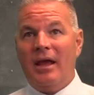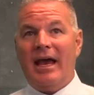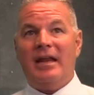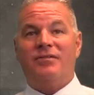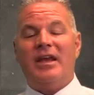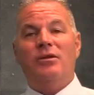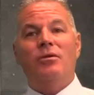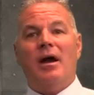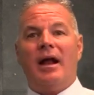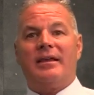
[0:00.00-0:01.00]
And if they do
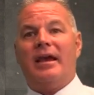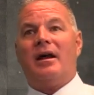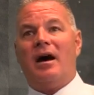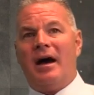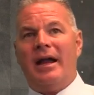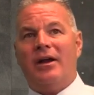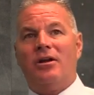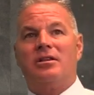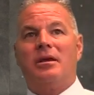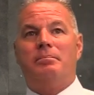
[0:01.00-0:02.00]
not get
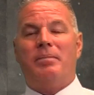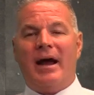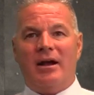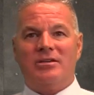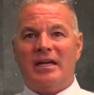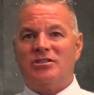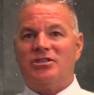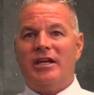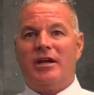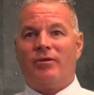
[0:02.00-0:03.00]
hired, the buyer's
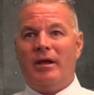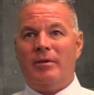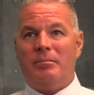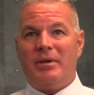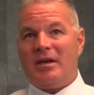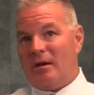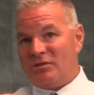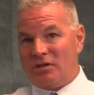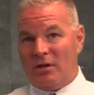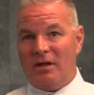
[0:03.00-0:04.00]
agency agreement
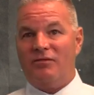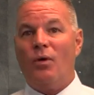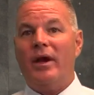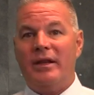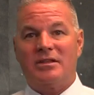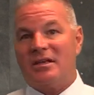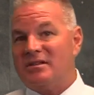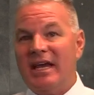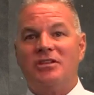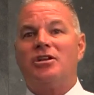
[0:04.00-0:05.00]
becomes null and void. It's
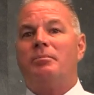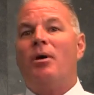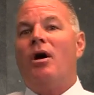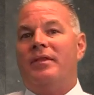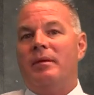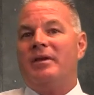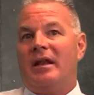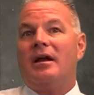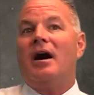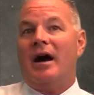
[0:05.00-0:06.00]
contingent upon them
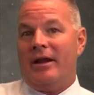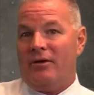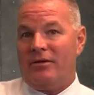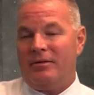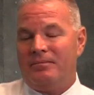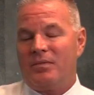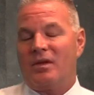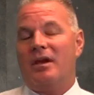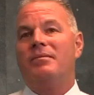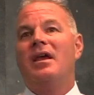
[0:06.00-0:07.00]
getting hired.
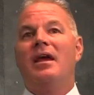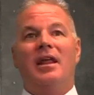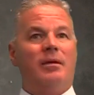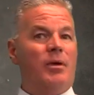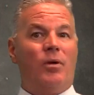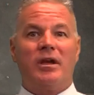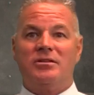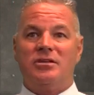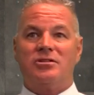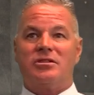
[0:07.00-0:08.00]
Okay? That could be one
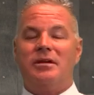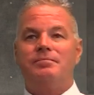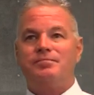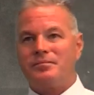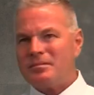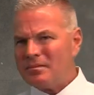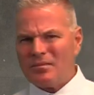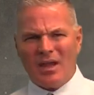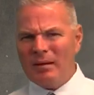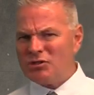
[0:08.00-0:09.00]
contingency.
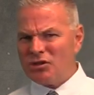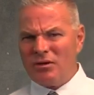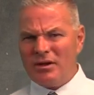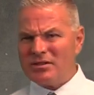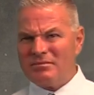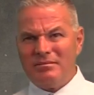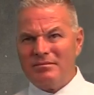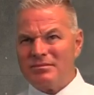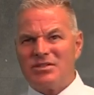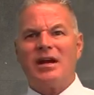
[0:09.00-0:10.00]
I'm sure there's
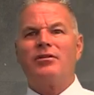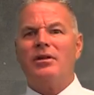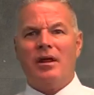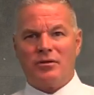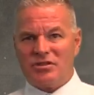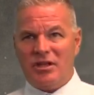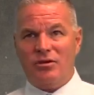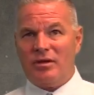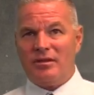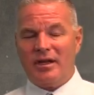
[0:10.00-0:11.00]
several others that
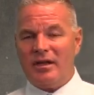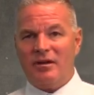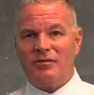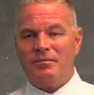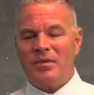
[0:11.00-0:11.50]
you can think of.